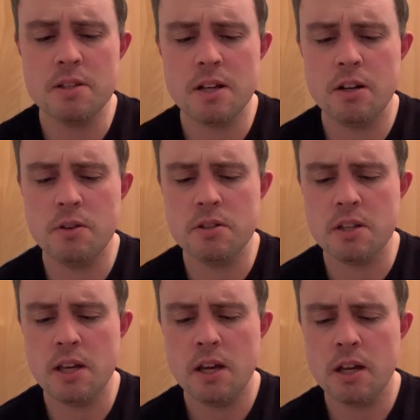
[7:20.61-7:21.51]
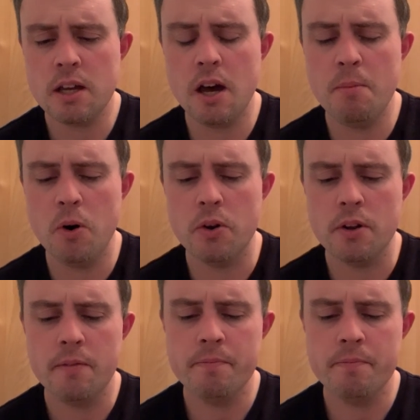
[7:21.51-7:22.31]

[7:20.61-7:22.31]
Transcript: said Lucy. "Come on."